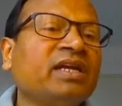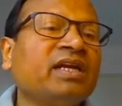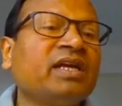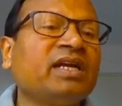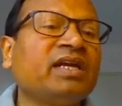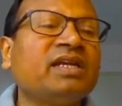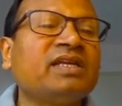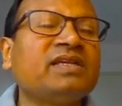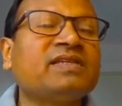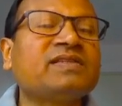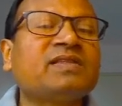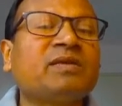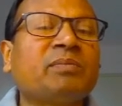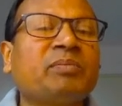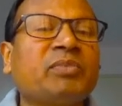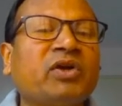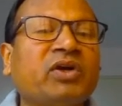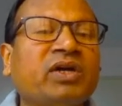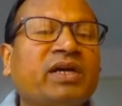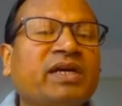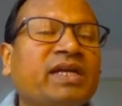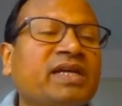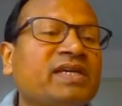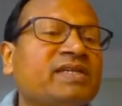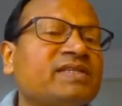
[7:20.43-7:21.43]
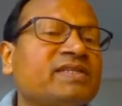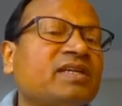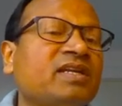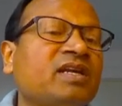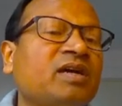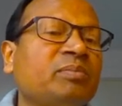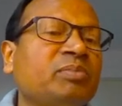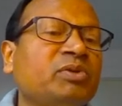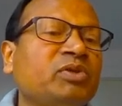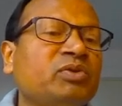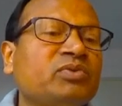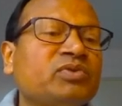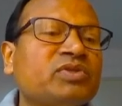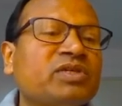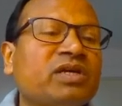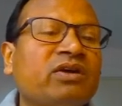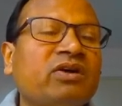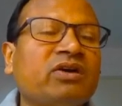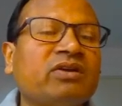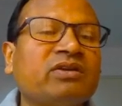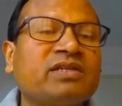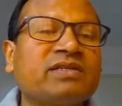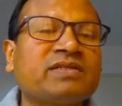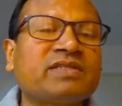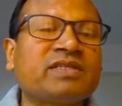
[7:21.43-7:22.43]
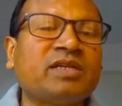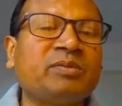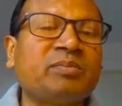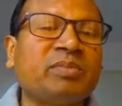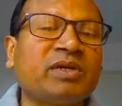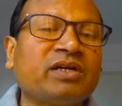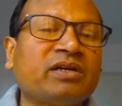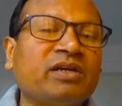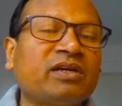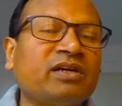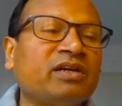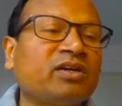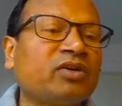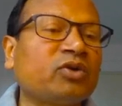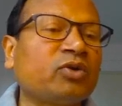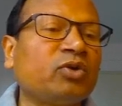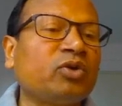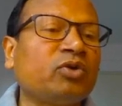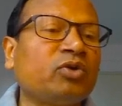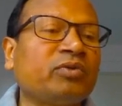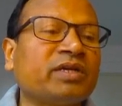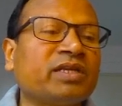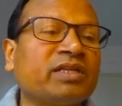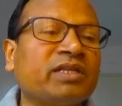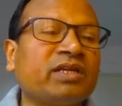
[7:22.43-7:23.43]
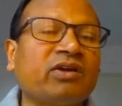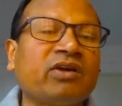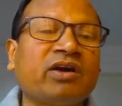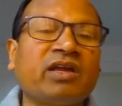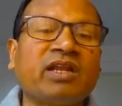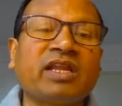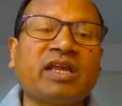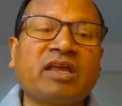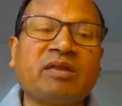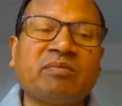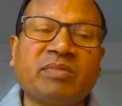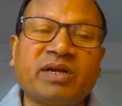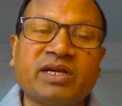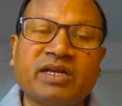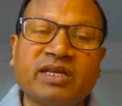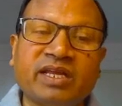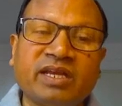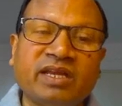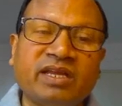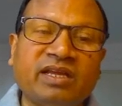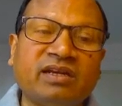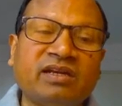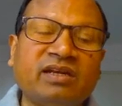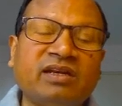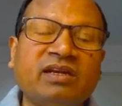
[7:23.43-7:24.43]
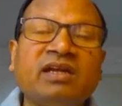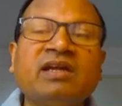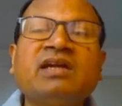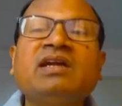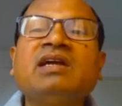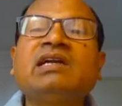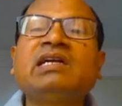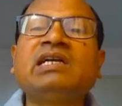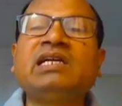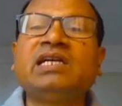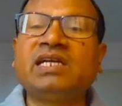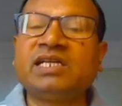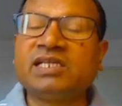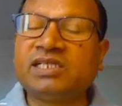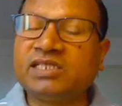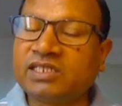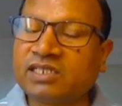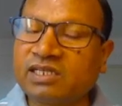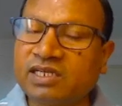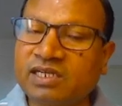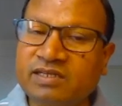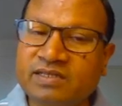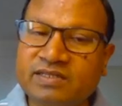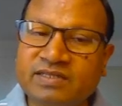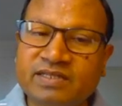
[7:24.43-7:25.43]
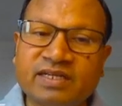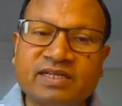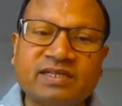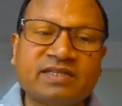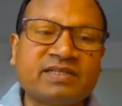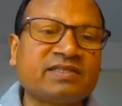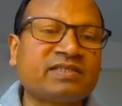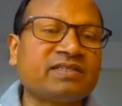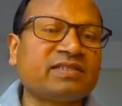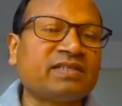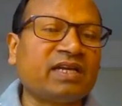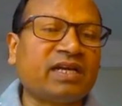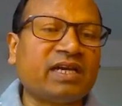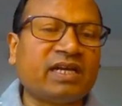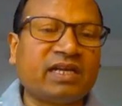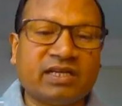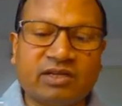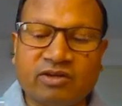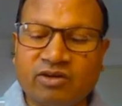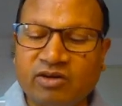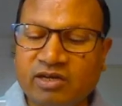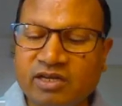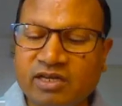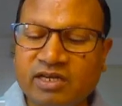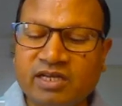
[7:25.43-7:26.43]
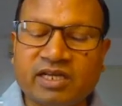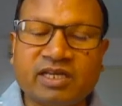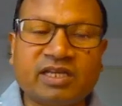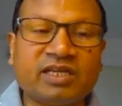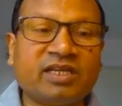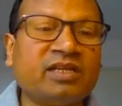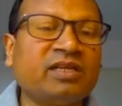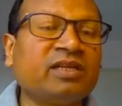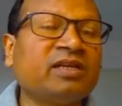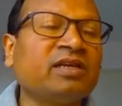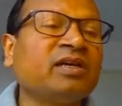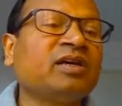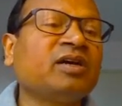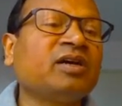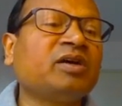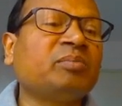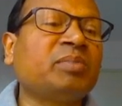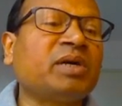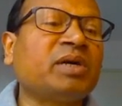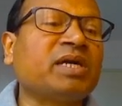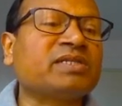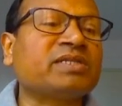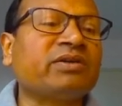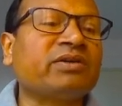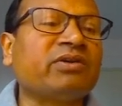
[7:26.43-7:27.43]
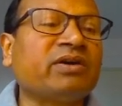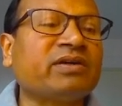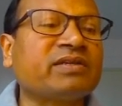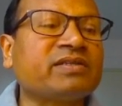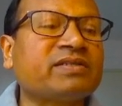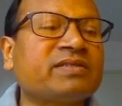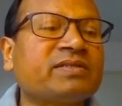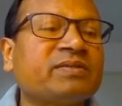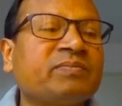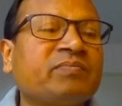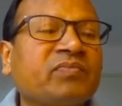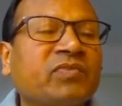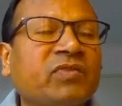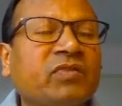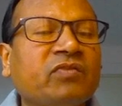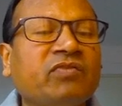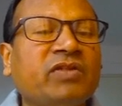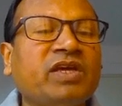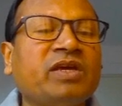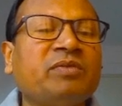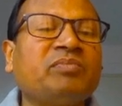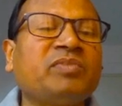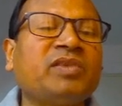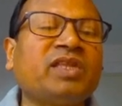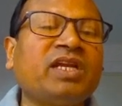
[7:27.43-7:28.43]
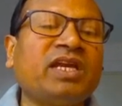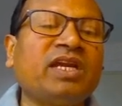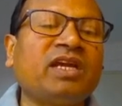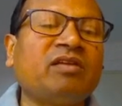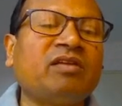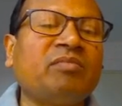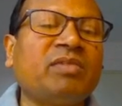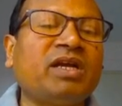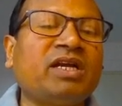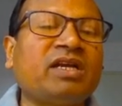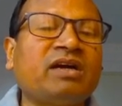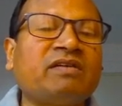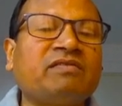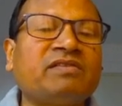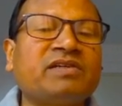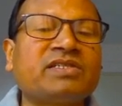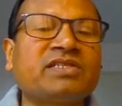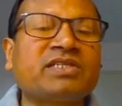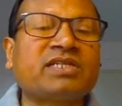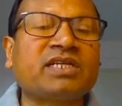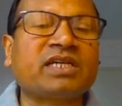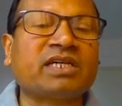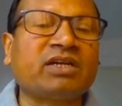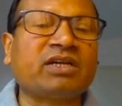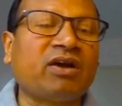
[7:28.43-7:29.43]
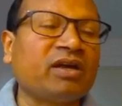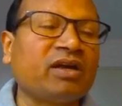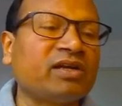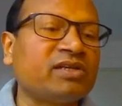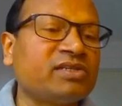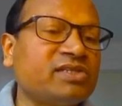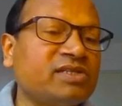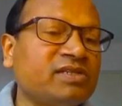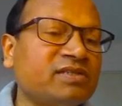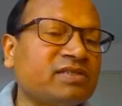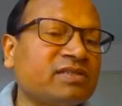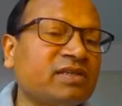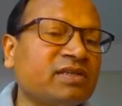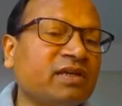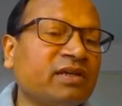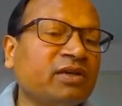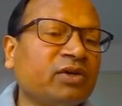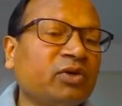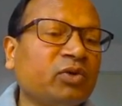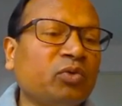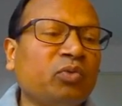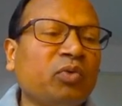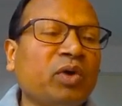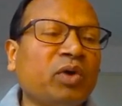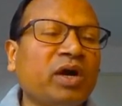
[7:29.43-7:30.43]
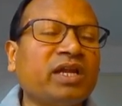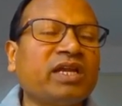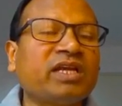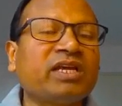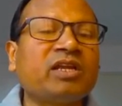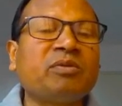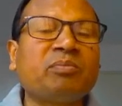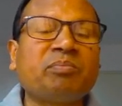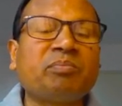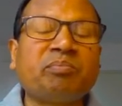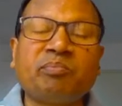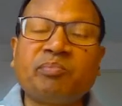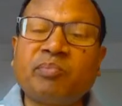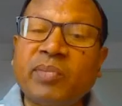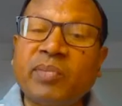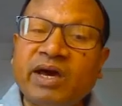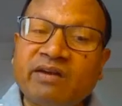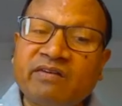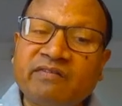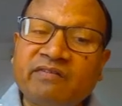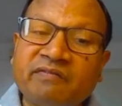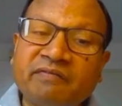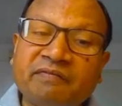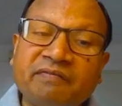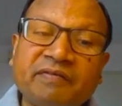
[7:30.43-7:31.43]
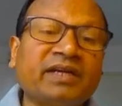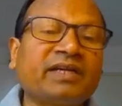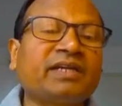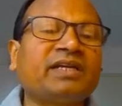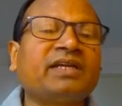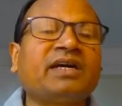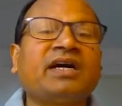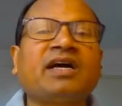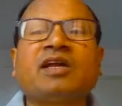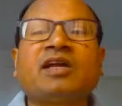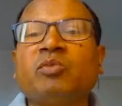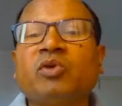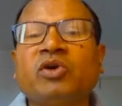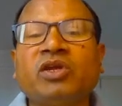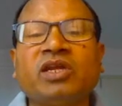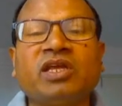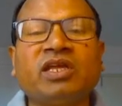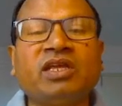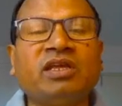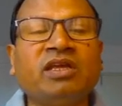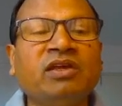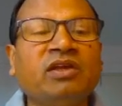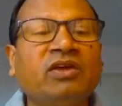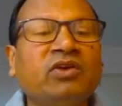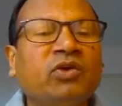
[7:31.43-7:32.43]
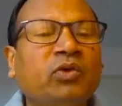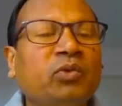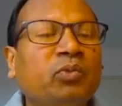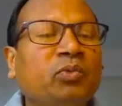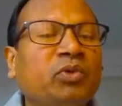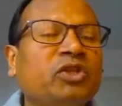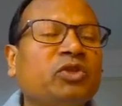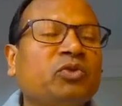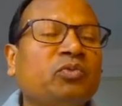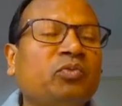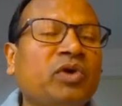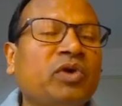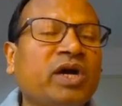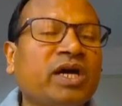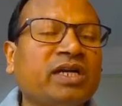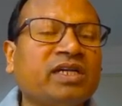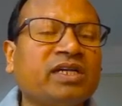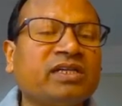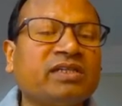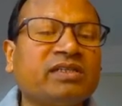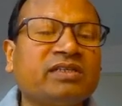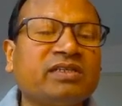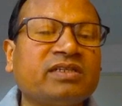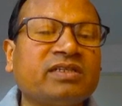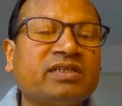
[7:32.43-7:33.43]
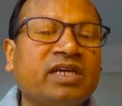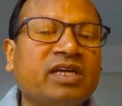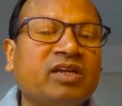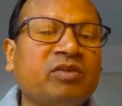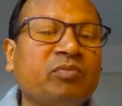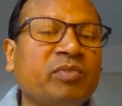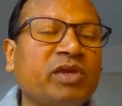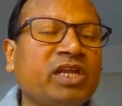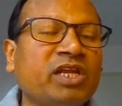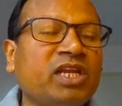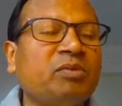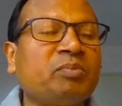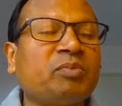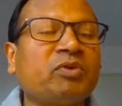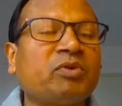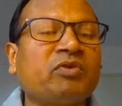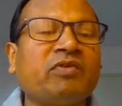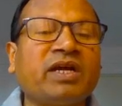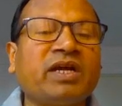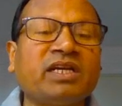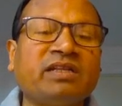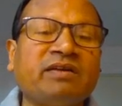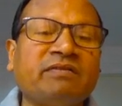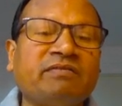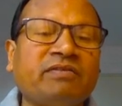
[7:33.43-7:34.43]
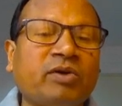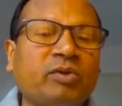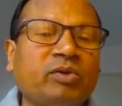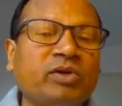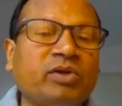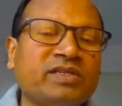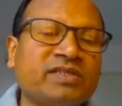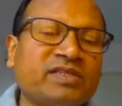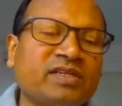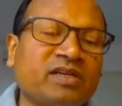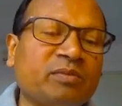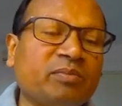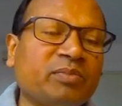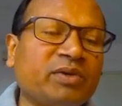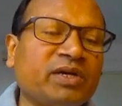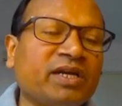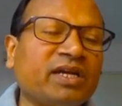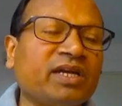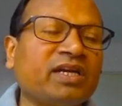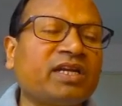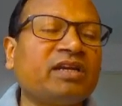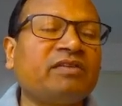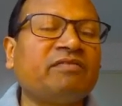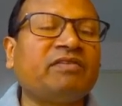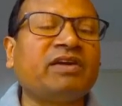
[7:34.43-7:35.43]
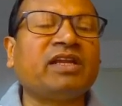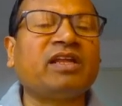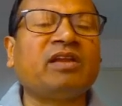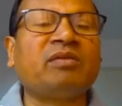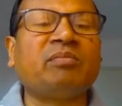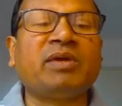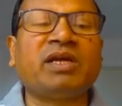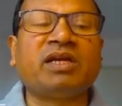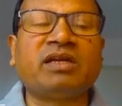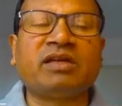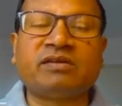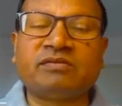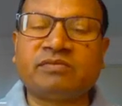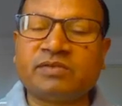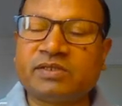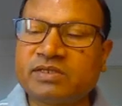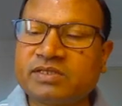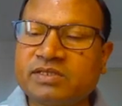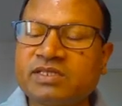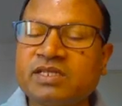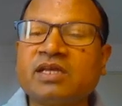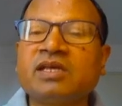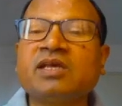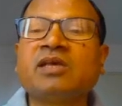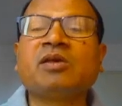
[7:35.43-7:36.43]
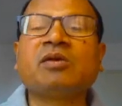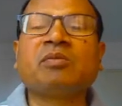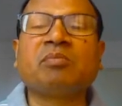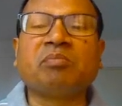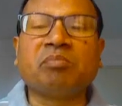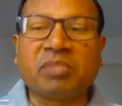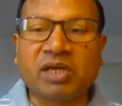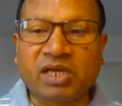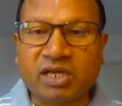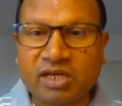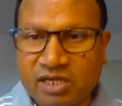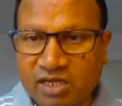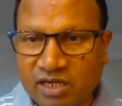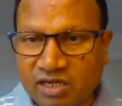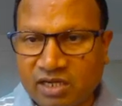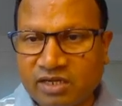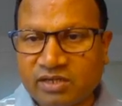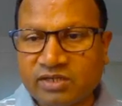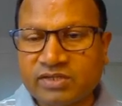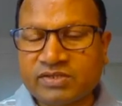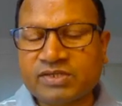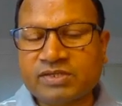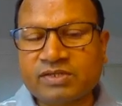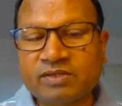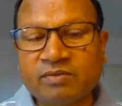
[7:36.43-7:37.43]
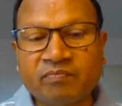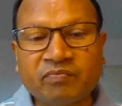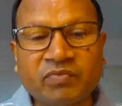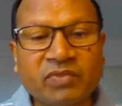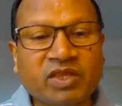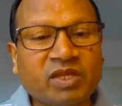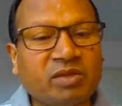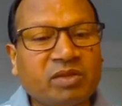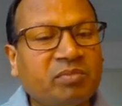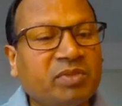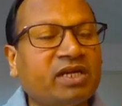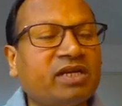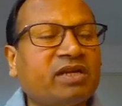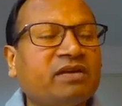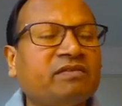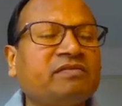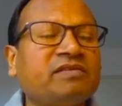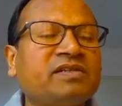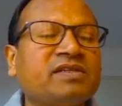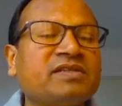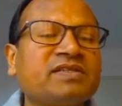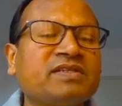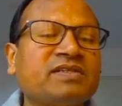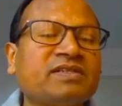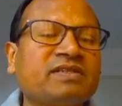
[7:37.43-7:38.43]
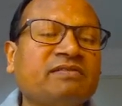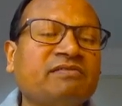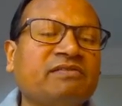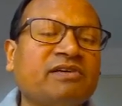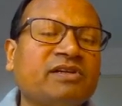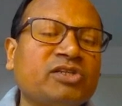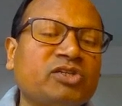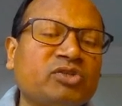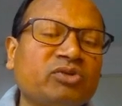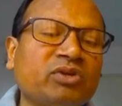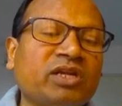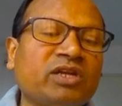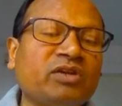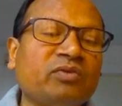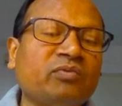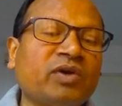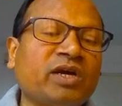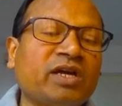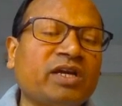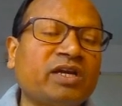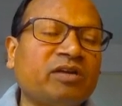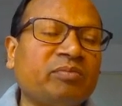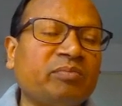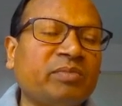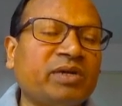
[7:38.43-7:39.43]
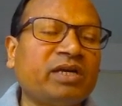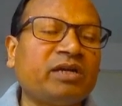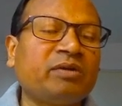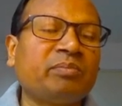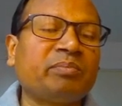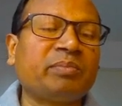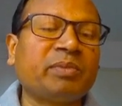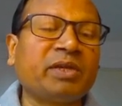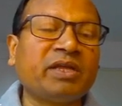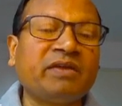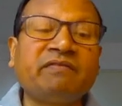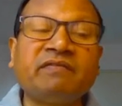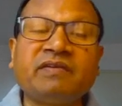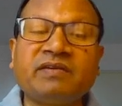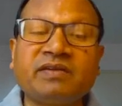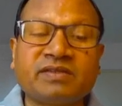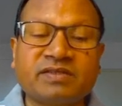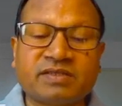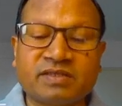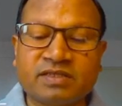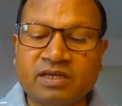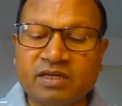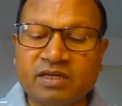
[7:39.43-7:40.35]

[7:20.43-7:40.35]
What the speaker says: It is the progression of user ownership and control over their online material, digital assets, and online personas. Web 3 and Metaverse technologies work in perfect harmony with one another, and many provide the foundation of connectivity in Metaverse because Metaverse is a virtual environment prefers